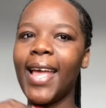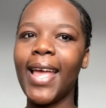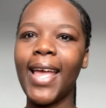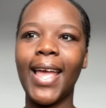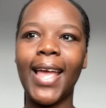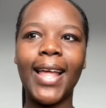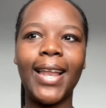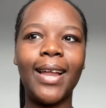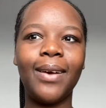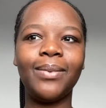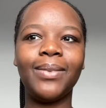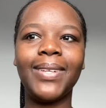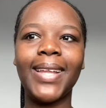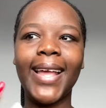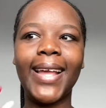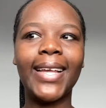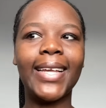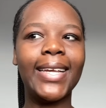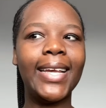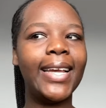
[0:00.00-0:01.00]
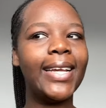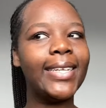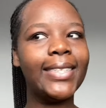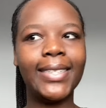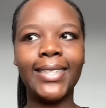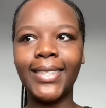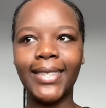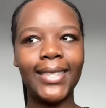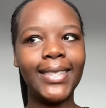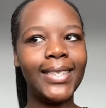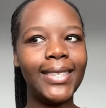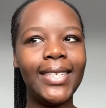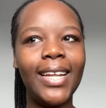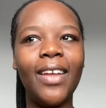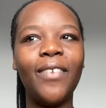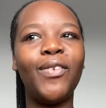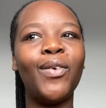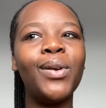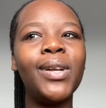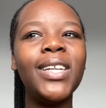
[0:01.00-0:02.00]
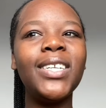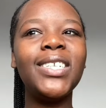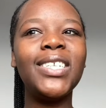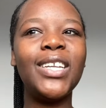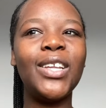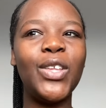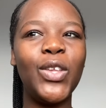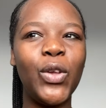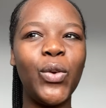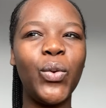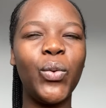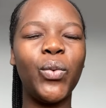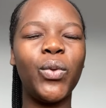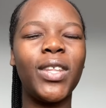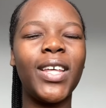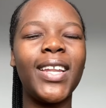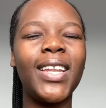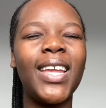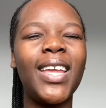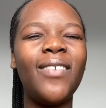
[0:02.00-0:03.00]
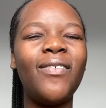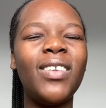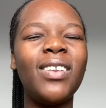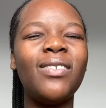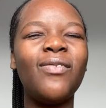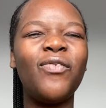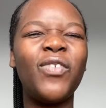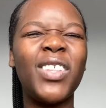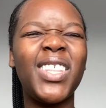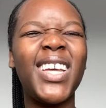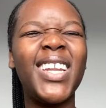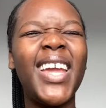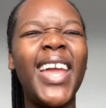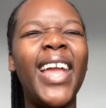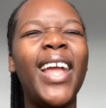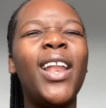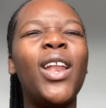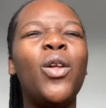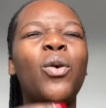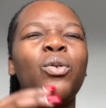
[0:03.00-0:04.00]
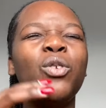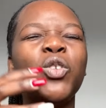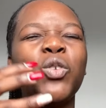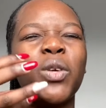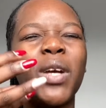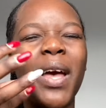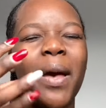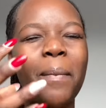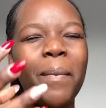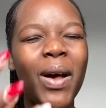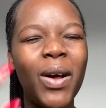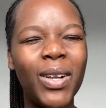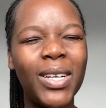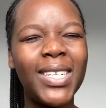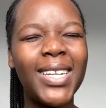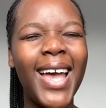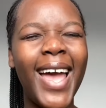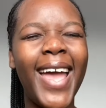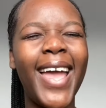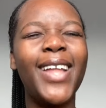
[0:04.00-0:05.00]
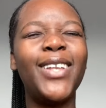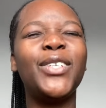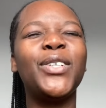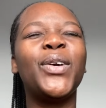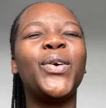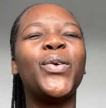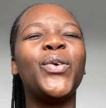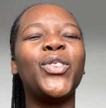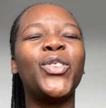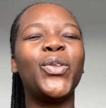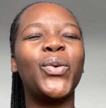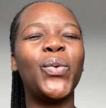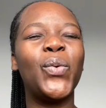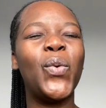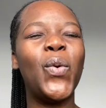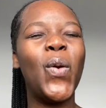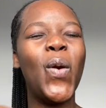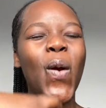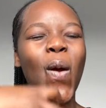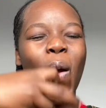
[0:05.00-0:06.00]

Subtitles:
And I was like, if only she knew that even for that hello to come out, I had to go through.